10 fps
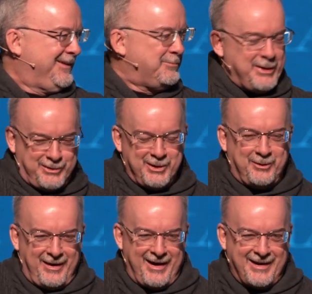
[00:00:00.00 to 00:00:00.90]
Me
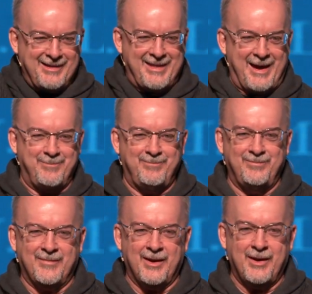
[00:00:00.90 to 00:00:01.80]
too, I get that.
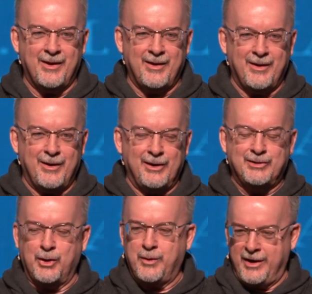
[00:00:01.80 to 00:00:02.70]

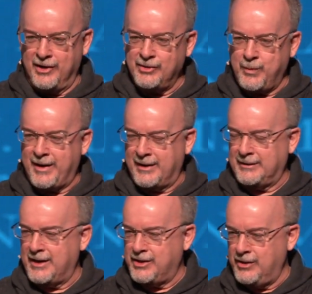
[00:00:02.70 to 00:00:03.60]
So here's what I'd
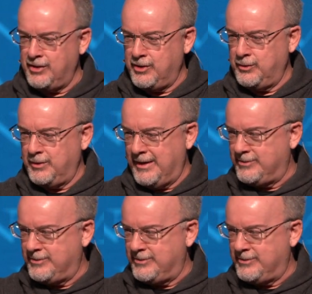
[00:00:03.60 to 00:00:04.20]
like you to do